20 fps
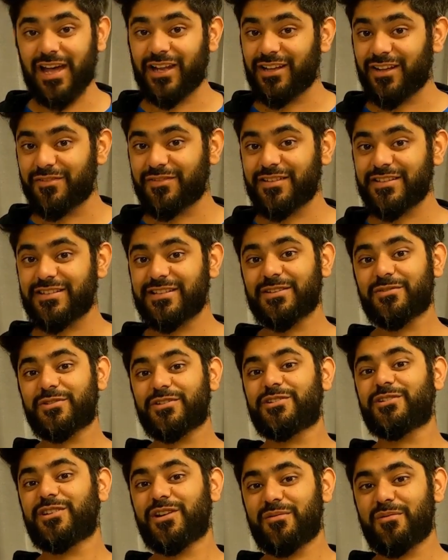I'd love to see
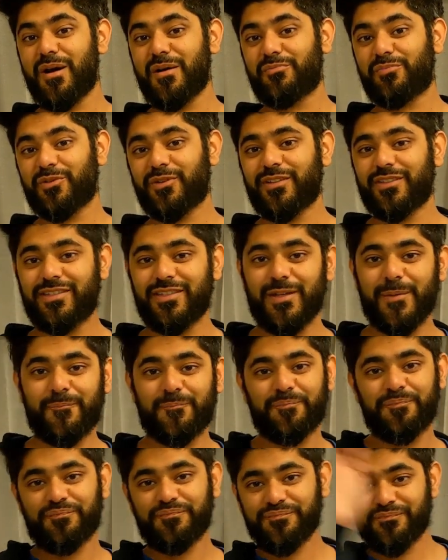what you come up with.
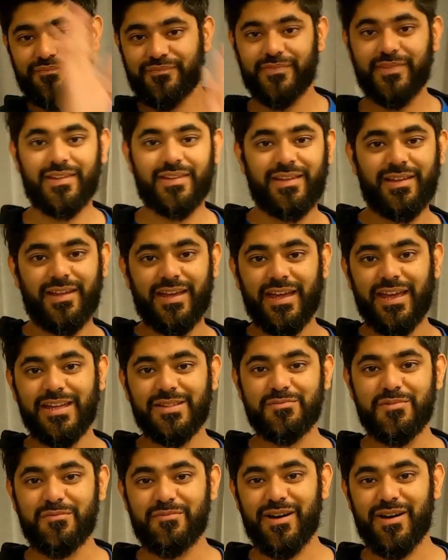Eid